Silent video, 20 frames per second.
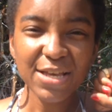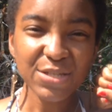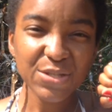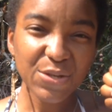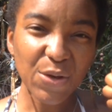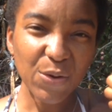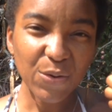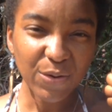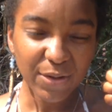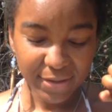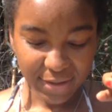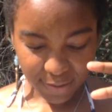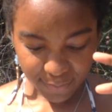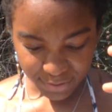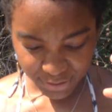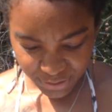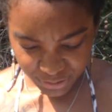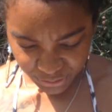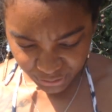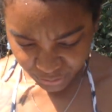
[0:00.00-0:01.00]
So
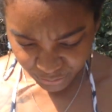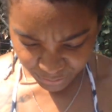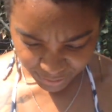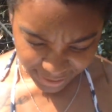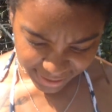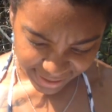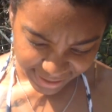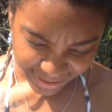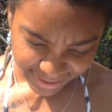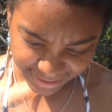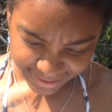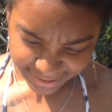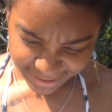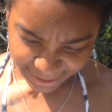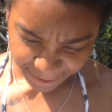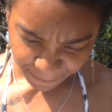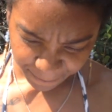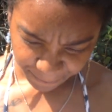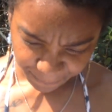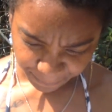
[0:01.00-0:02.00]
number two is
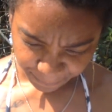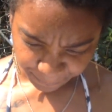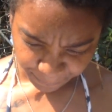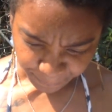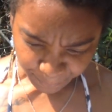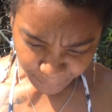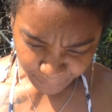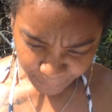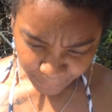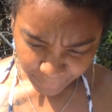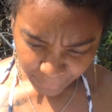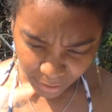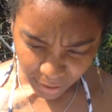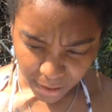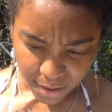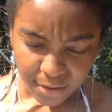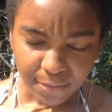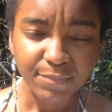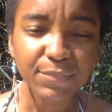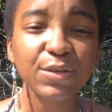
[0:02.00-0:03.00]

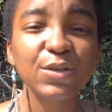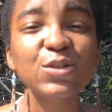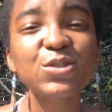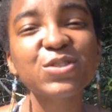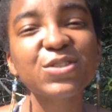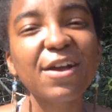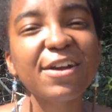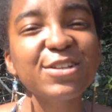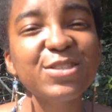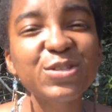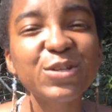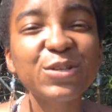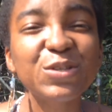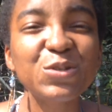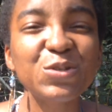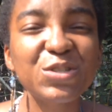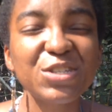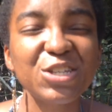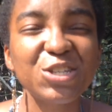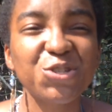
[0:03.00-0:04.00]
you start to
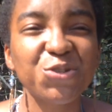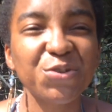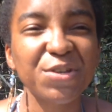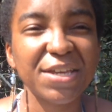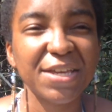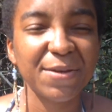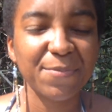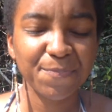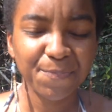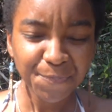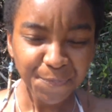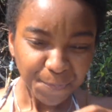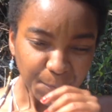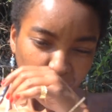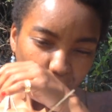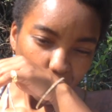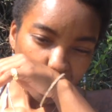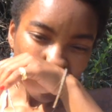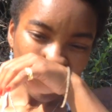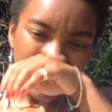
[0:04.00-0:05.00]
lucid dream.
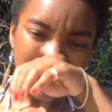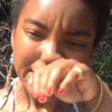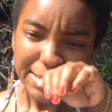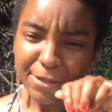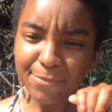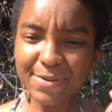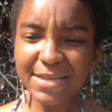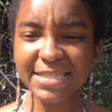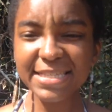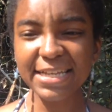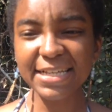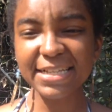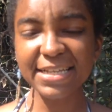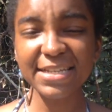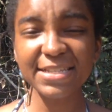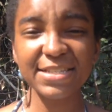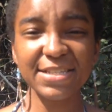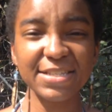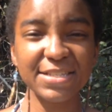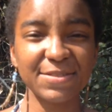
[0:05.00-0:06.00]
So
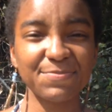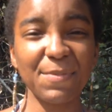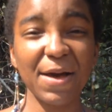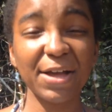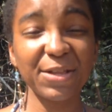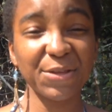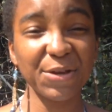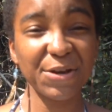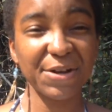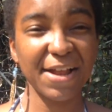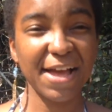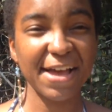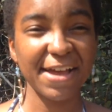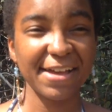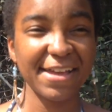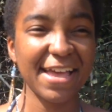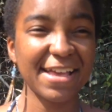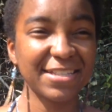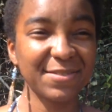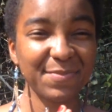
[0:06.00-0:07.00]
basically, since my third
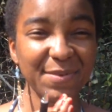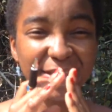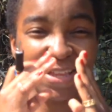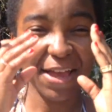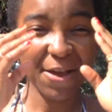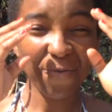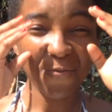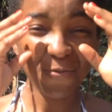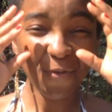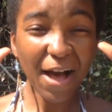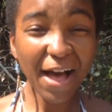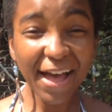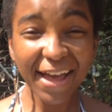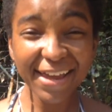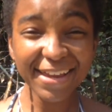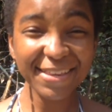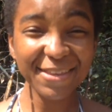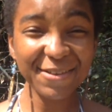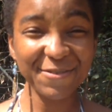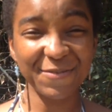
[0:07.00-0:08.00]
eye has been like
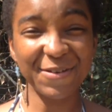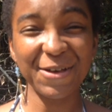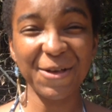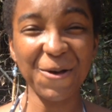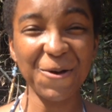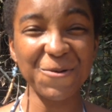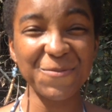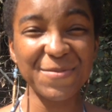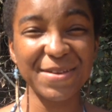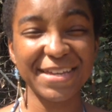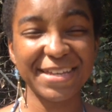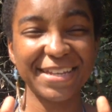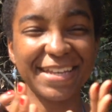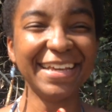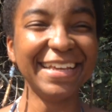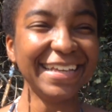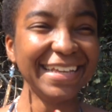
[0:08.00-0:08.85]
wide the fuck open